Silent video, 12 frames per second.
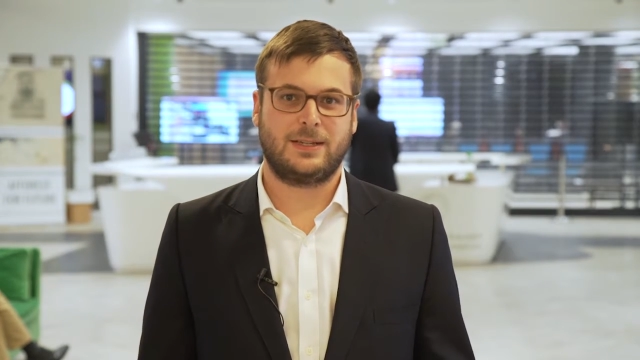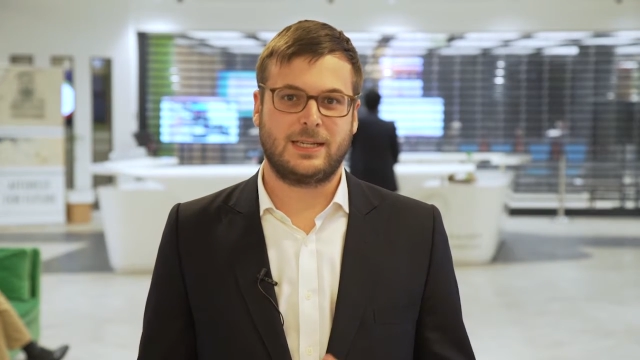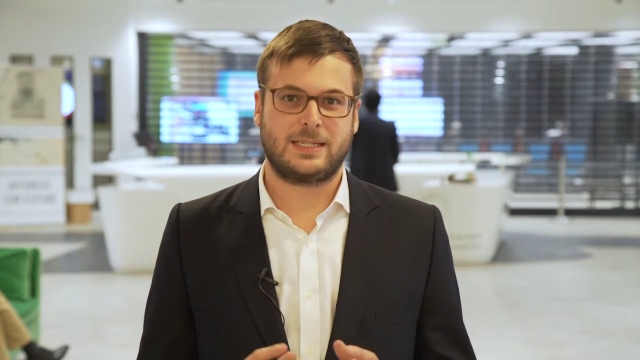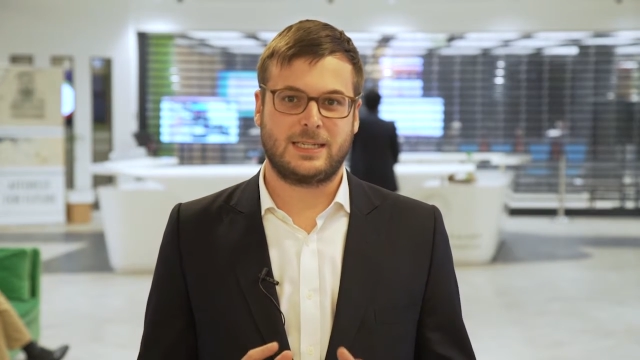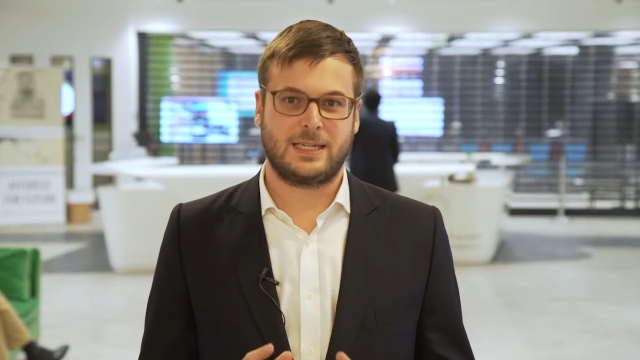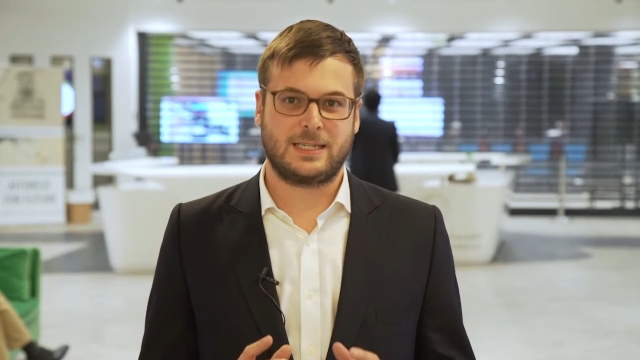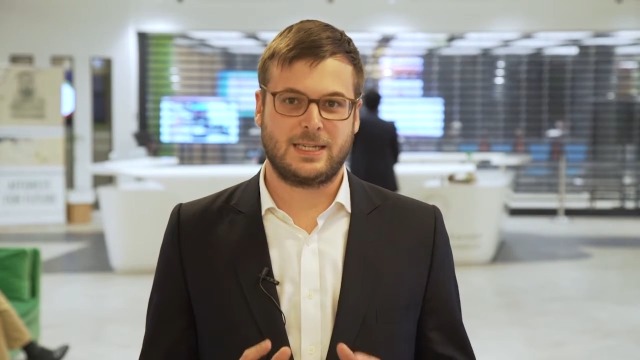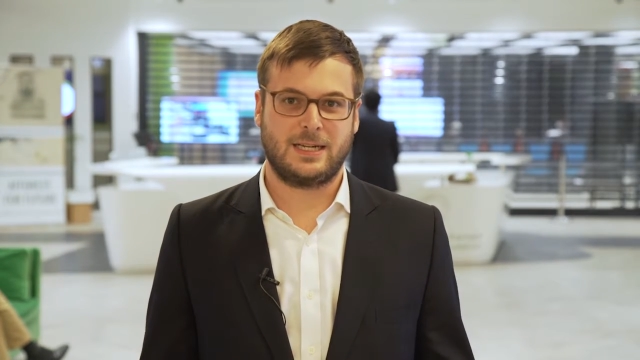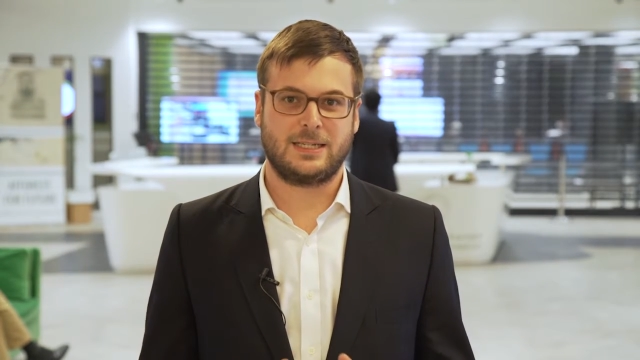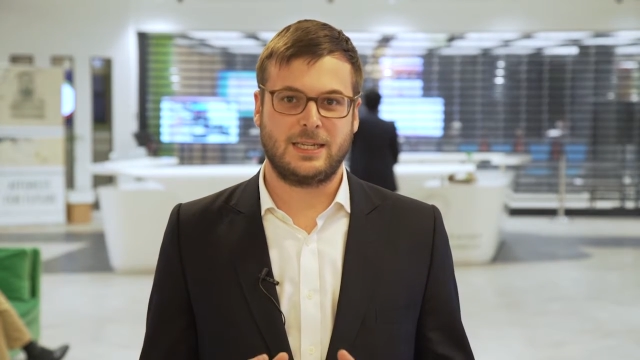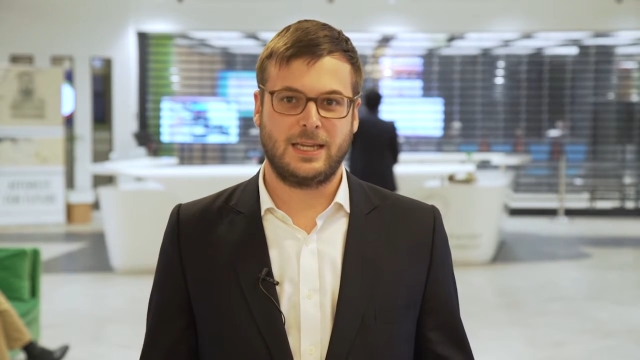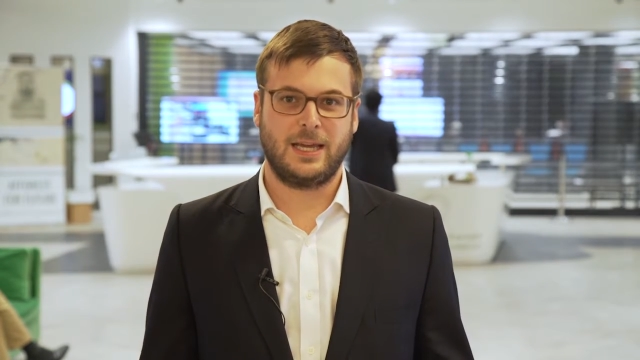I think it's an
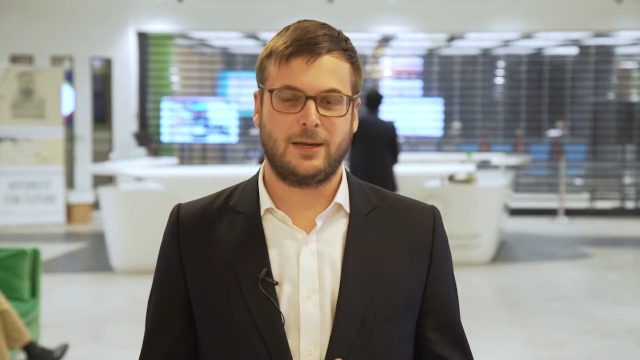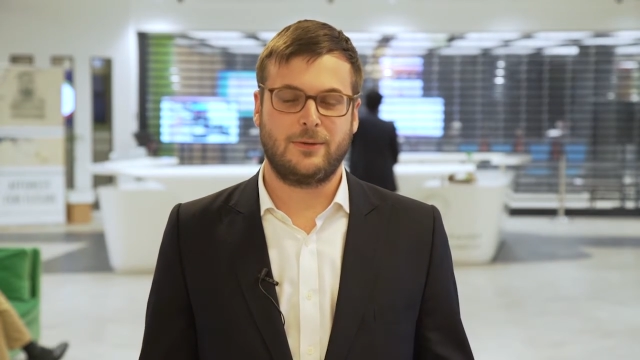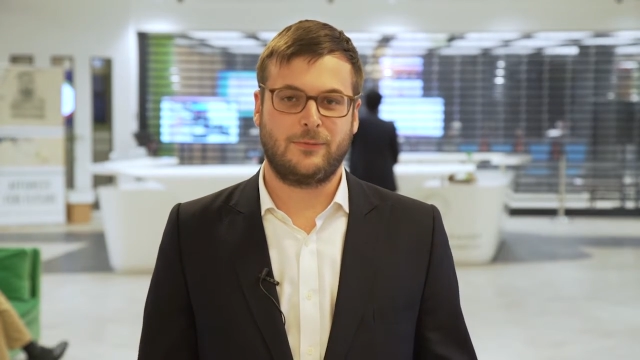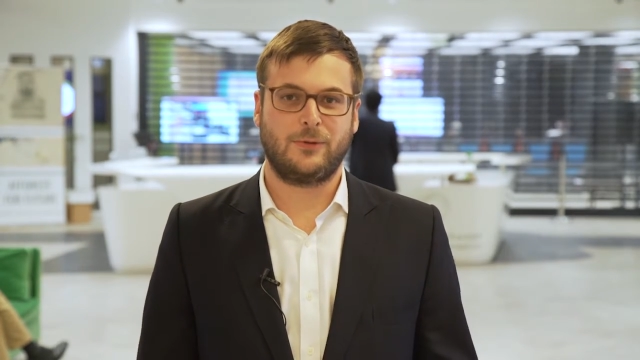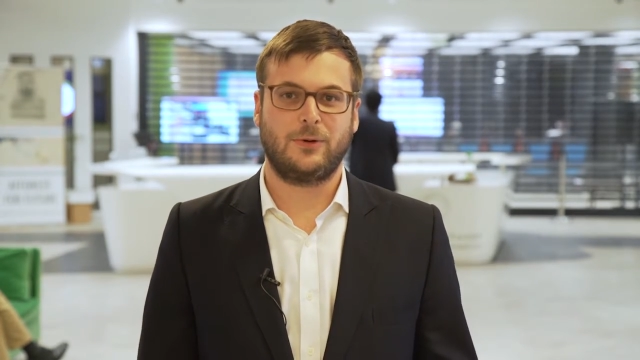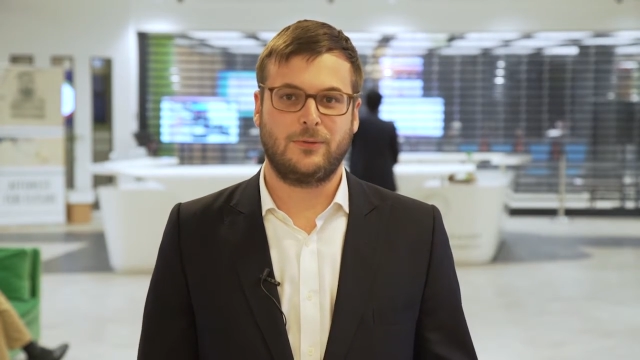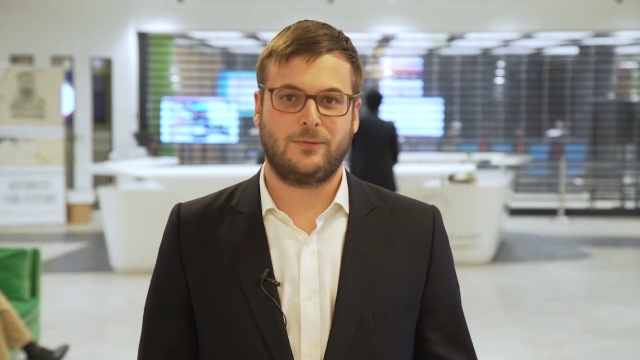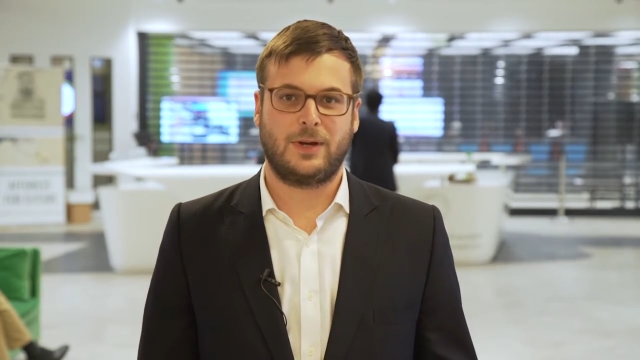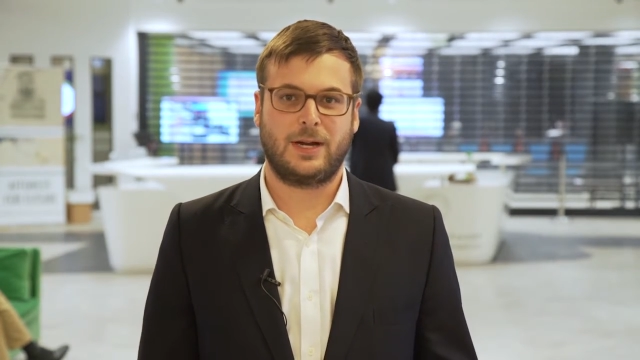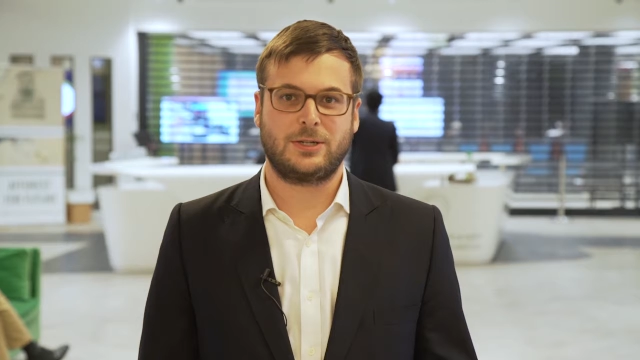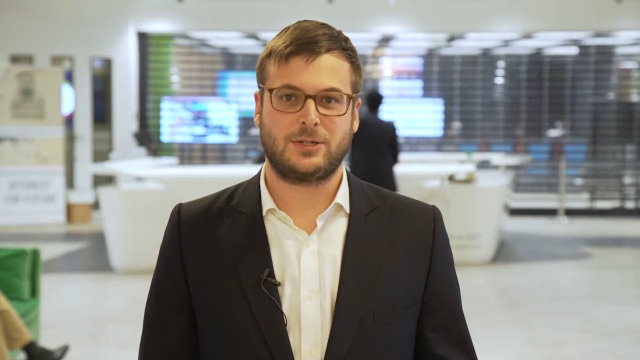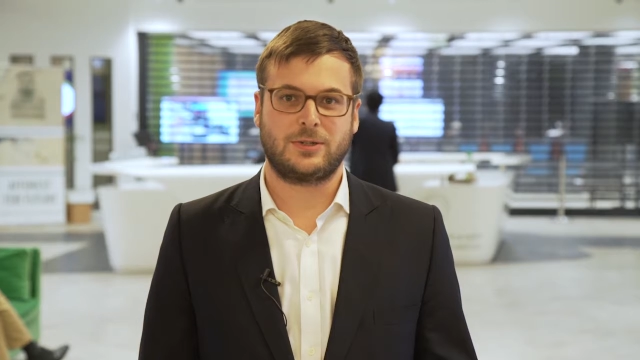exciting year for
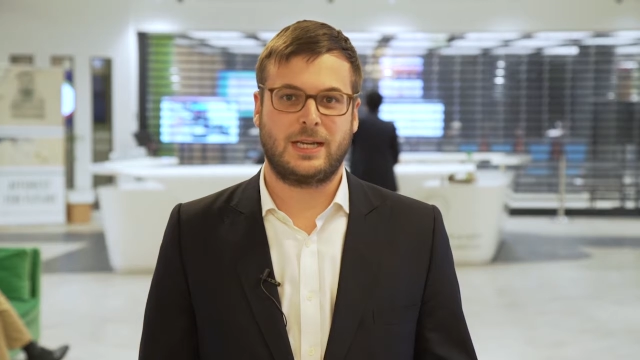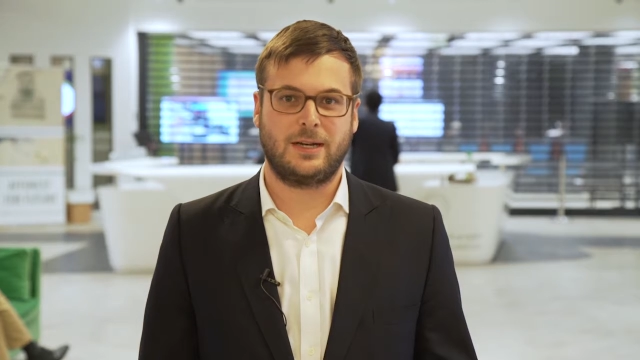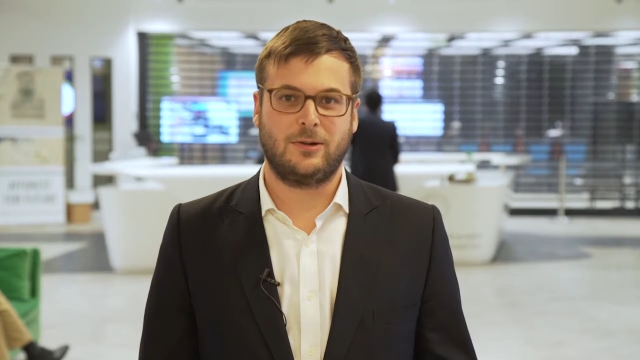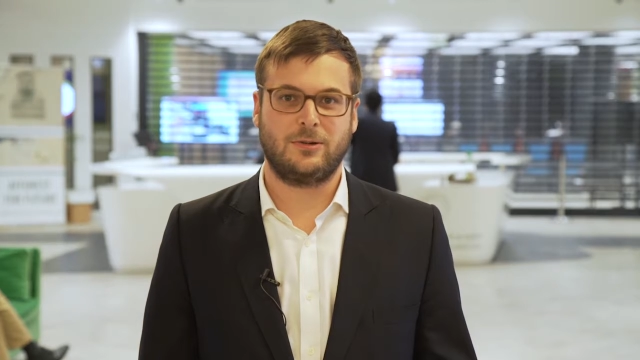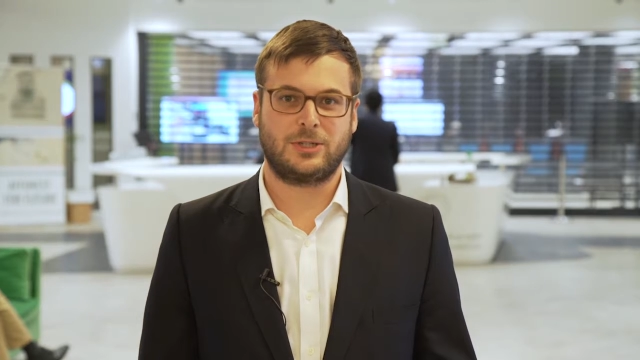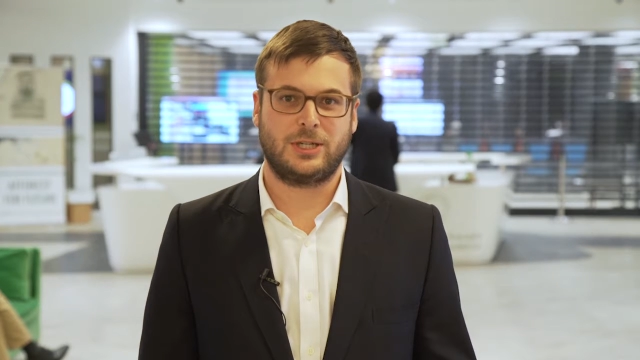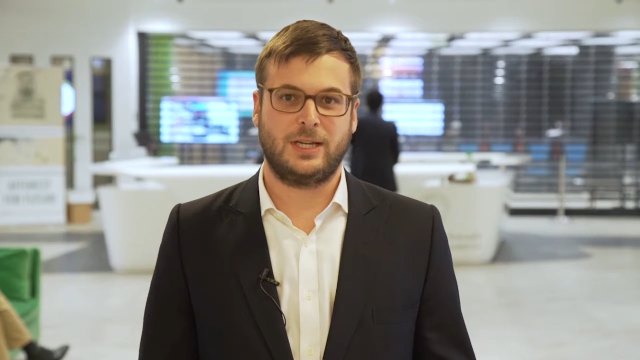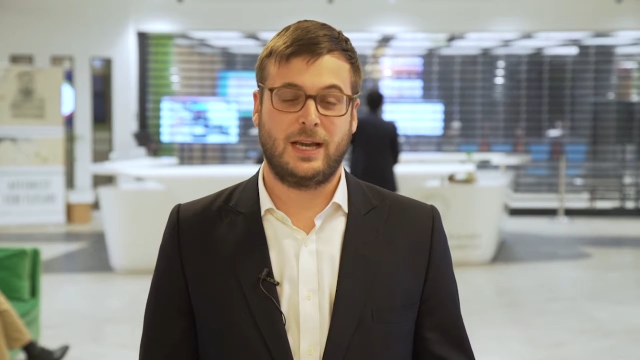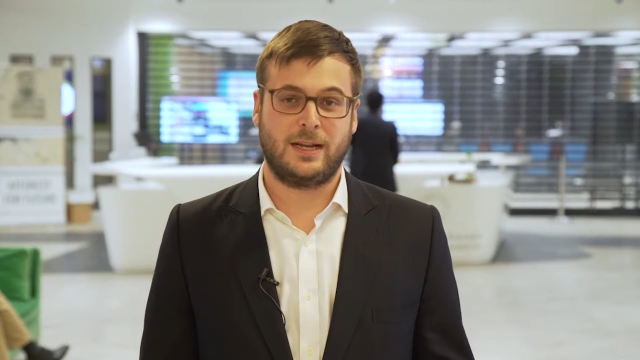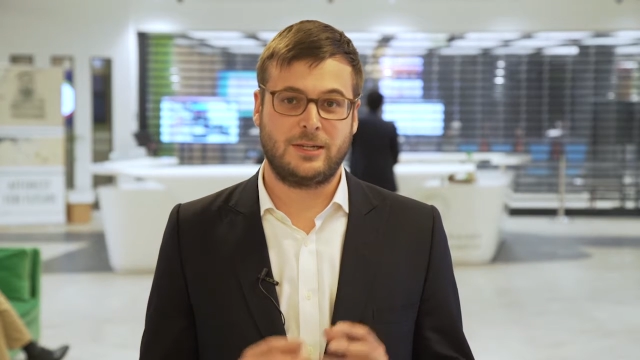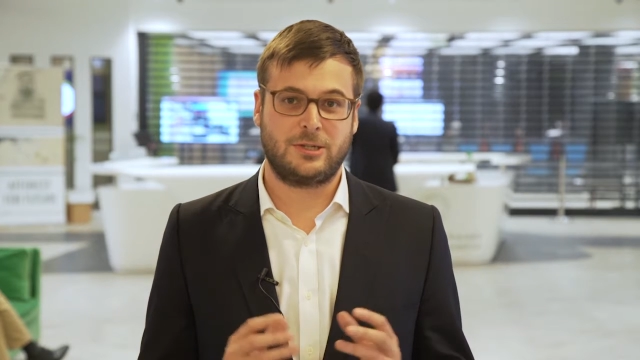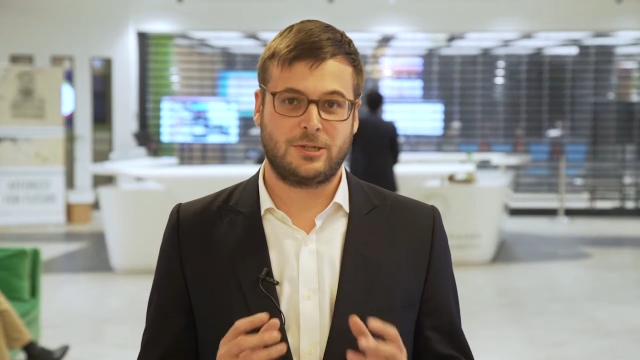financial technology
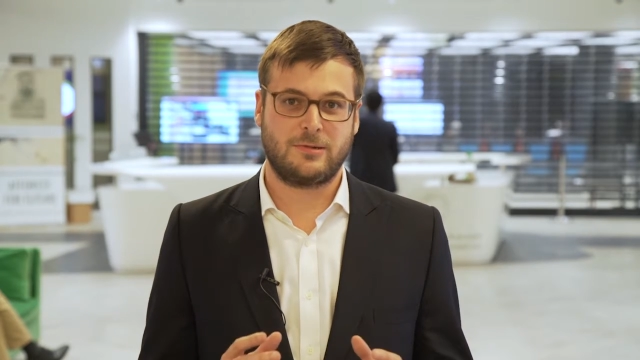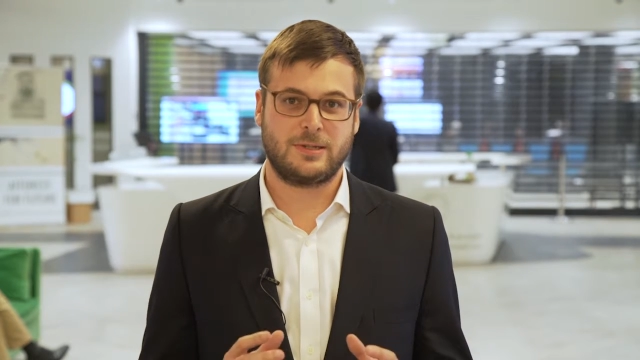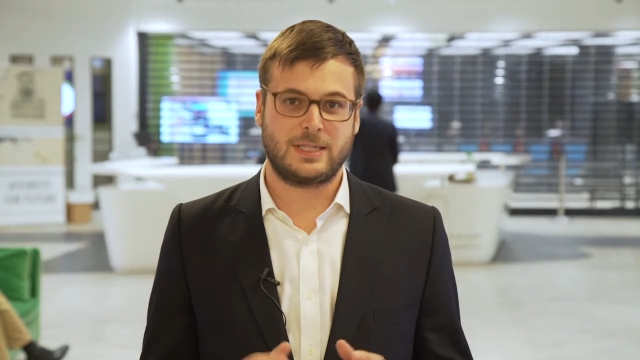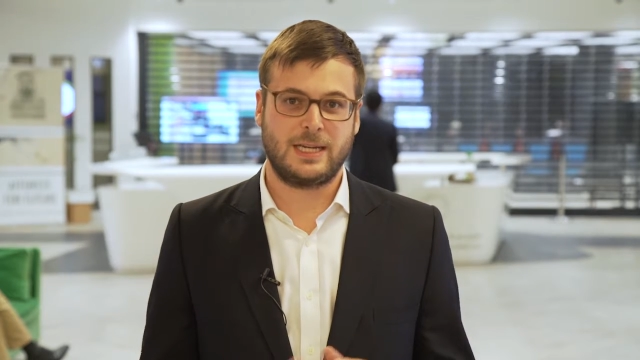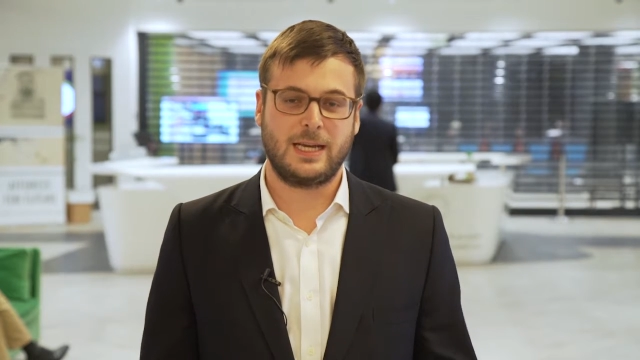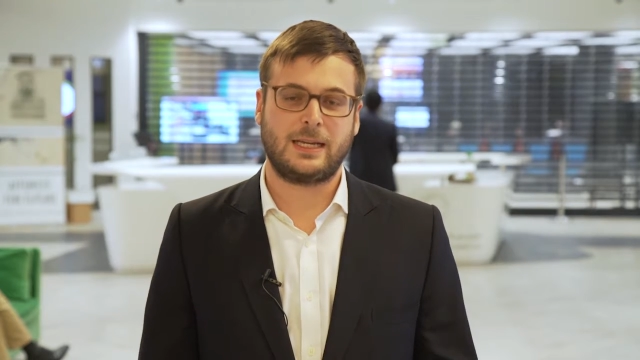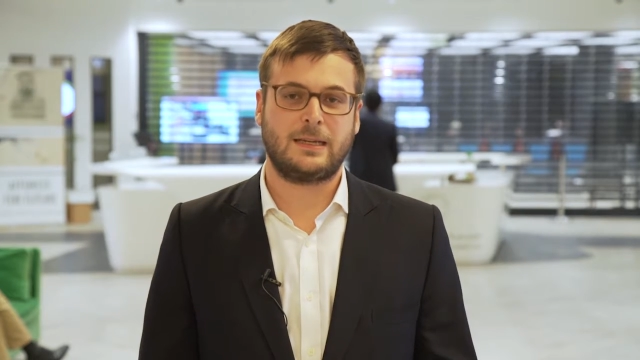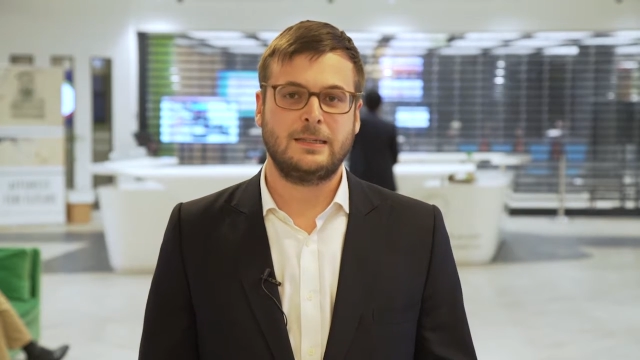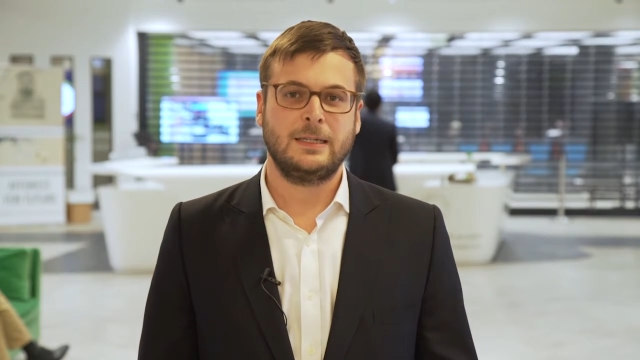and insurance tech.